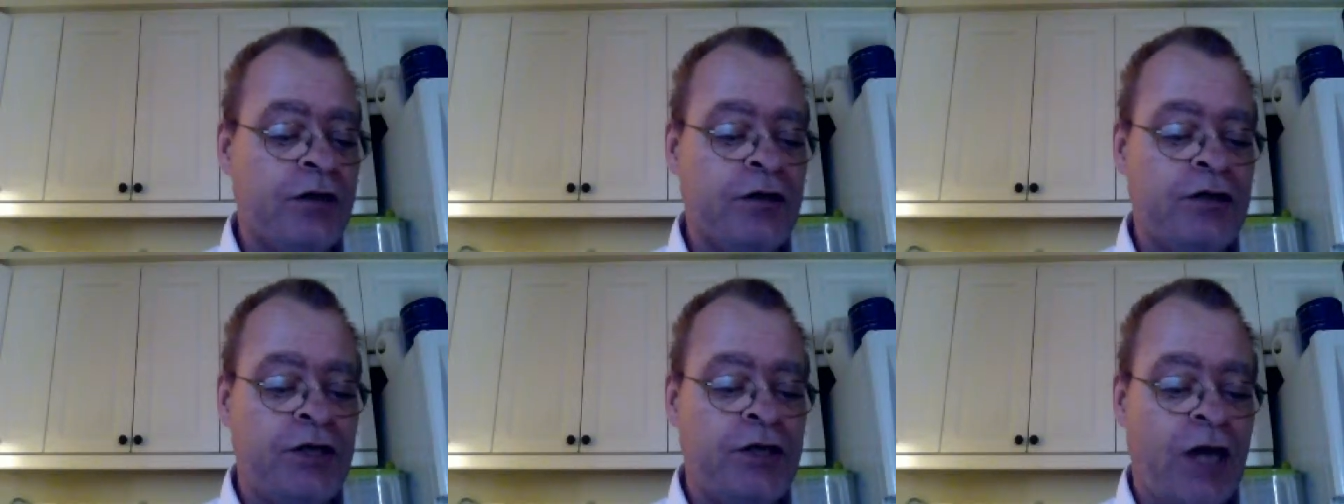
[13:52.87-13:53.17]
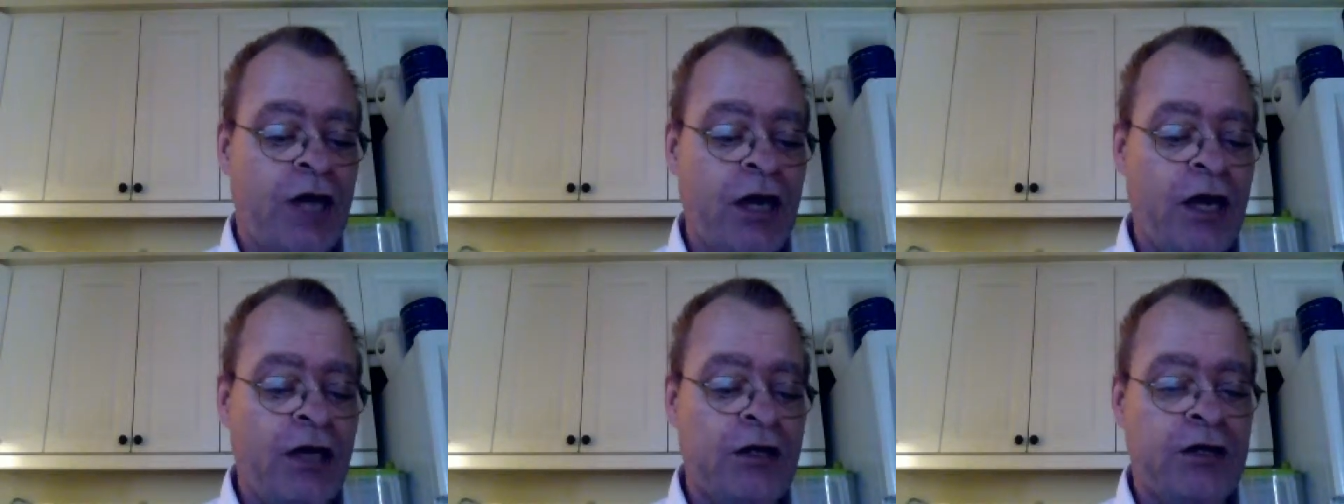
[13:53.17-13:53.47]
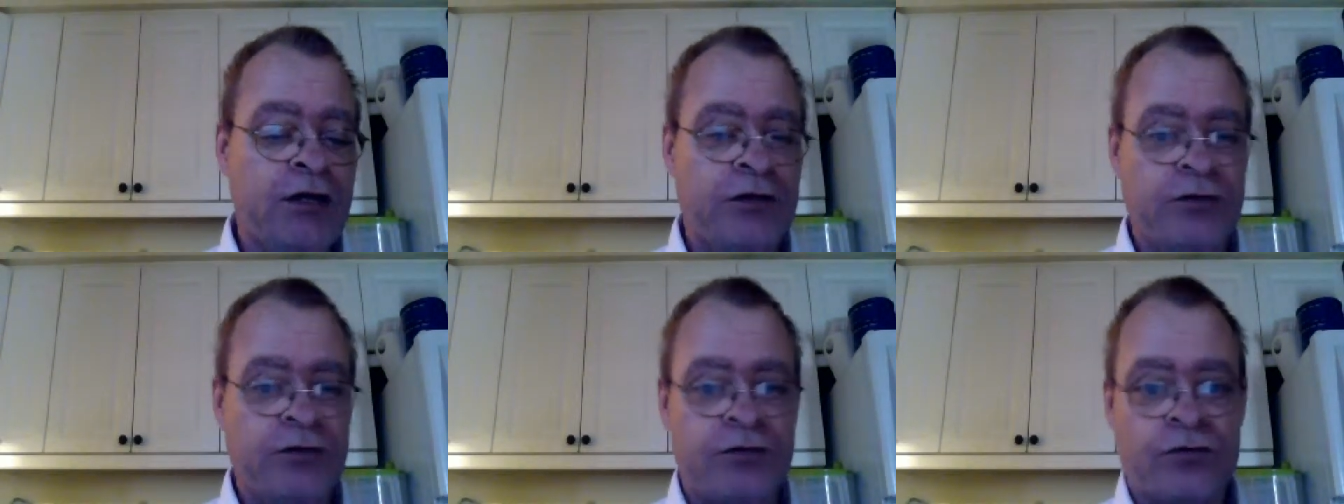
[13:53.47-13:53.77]
gain
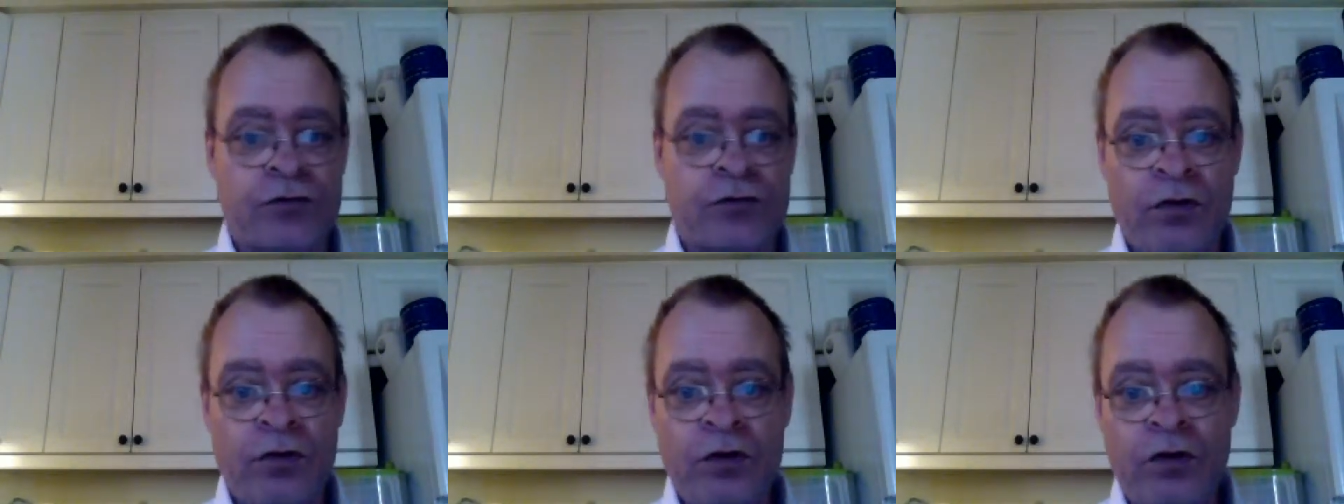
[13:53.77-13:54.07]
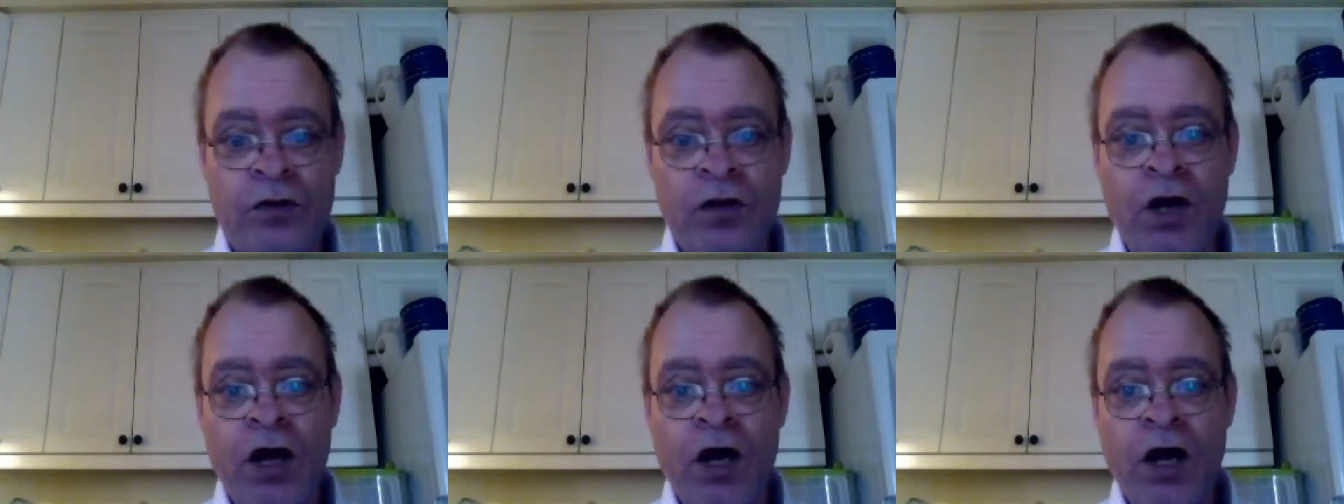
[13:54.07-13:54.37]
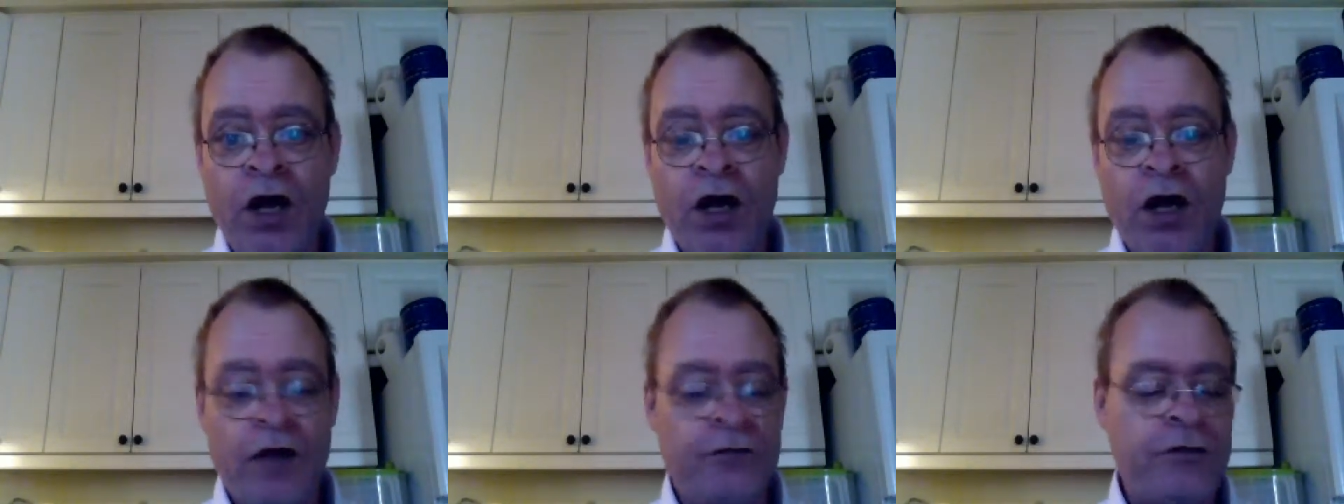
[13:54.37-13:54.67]
control
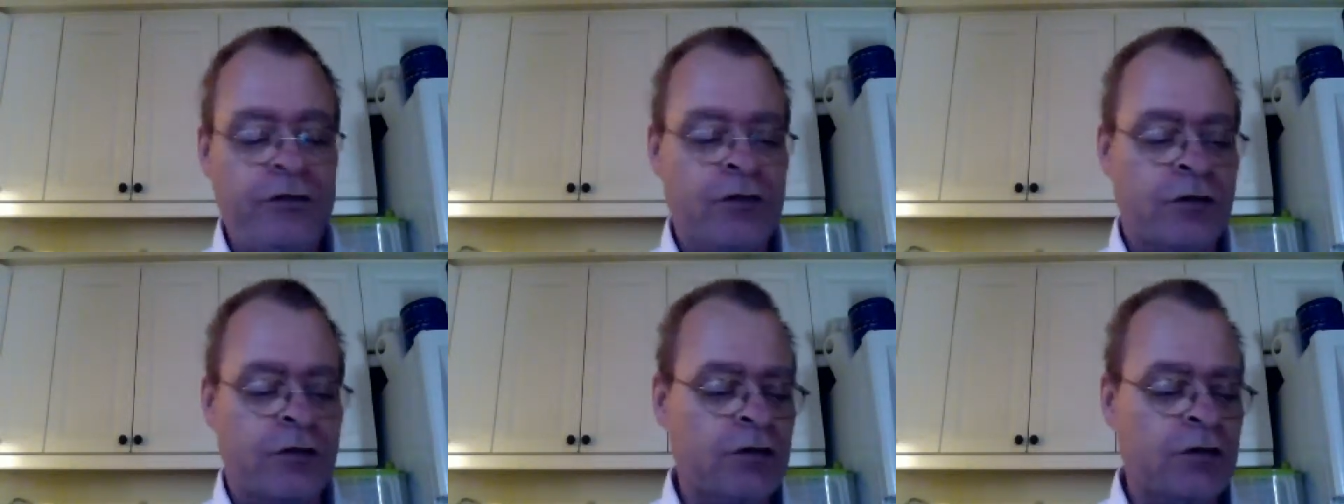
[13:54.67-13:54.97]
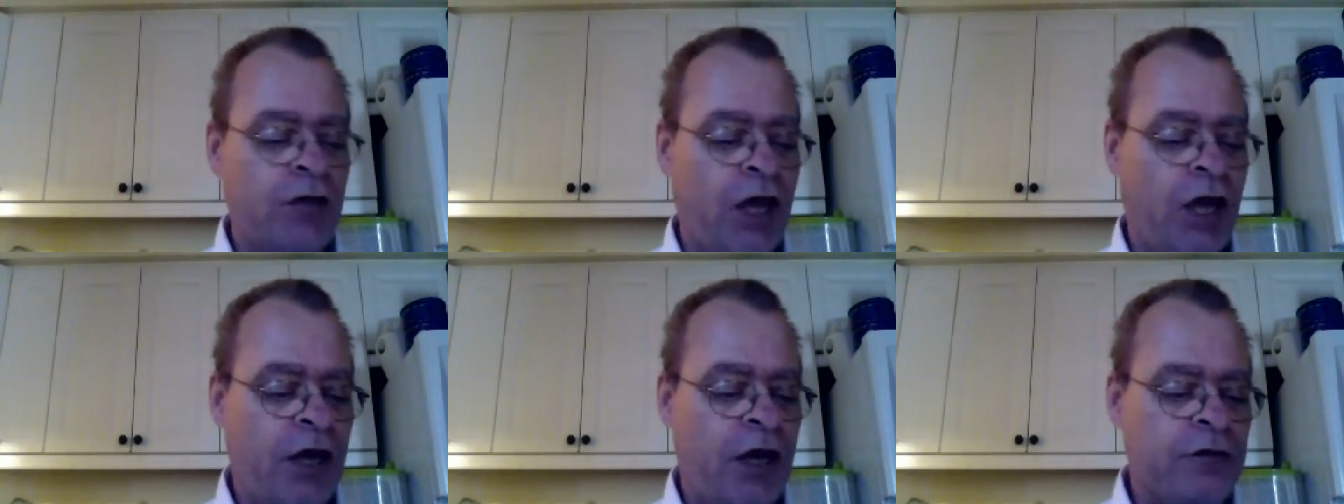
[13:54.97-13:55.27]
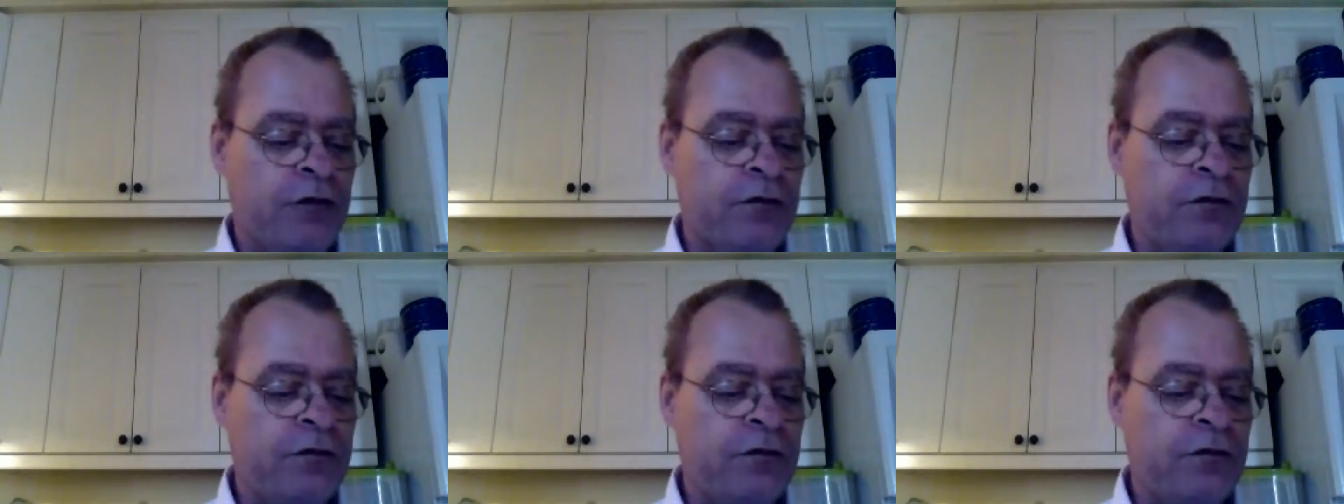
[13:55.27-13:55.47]
of your life.